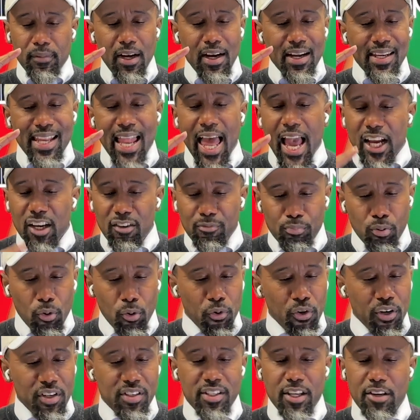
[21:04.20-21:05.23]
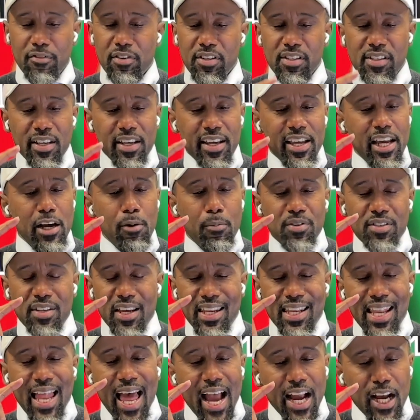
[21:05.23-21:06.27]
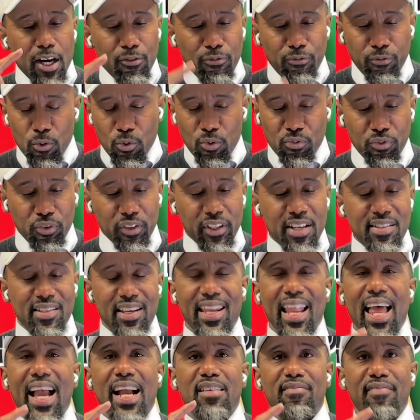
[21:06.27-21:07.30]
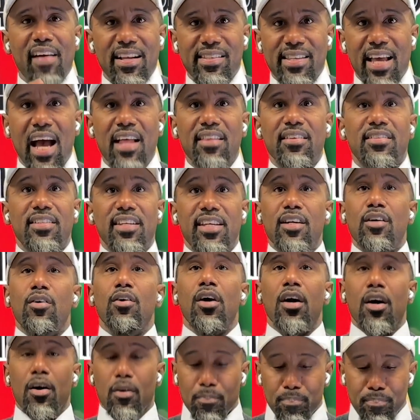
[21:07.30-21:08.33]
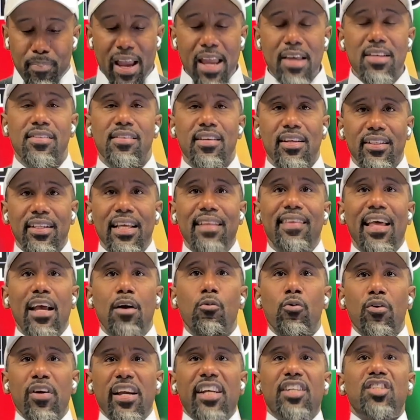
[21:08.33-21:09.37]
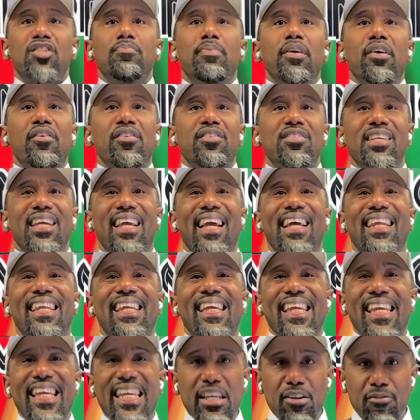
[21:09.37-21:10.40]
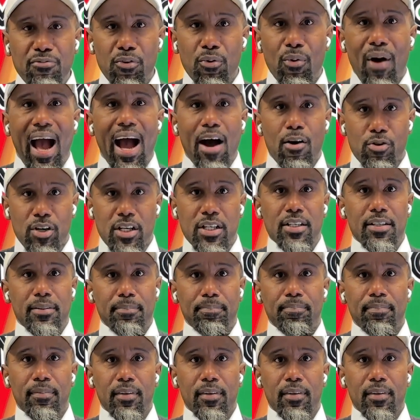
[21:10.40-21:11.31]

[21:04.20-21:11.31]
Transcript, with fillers: a lack of productivity, it was a lack of fruitfulness, a lack of vitality. Basically, they were experiencing an evil outcome.